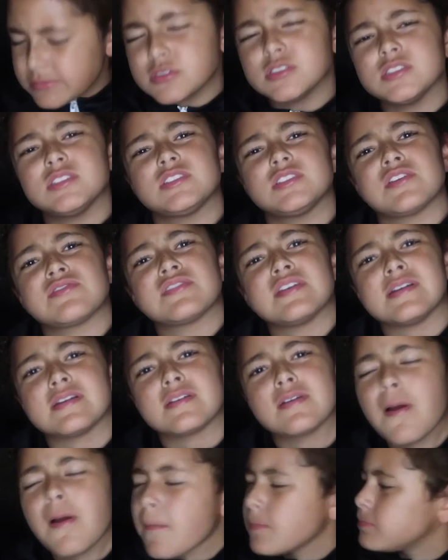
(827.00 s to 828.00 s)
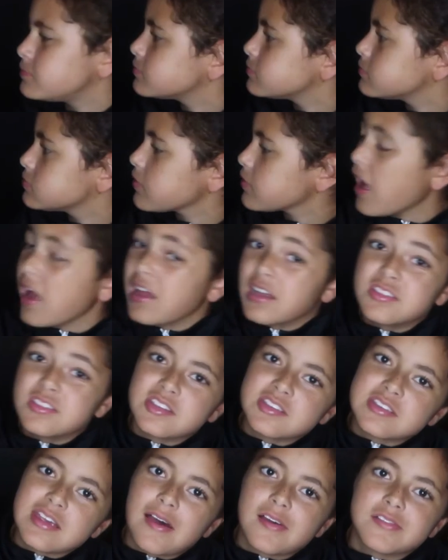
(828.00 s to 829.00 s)
What does I think? In
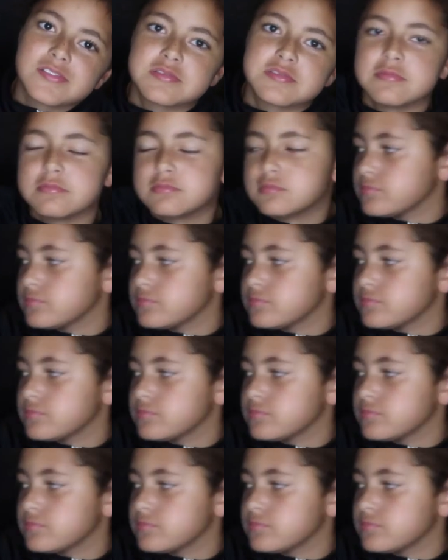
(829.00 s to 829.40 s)
this house.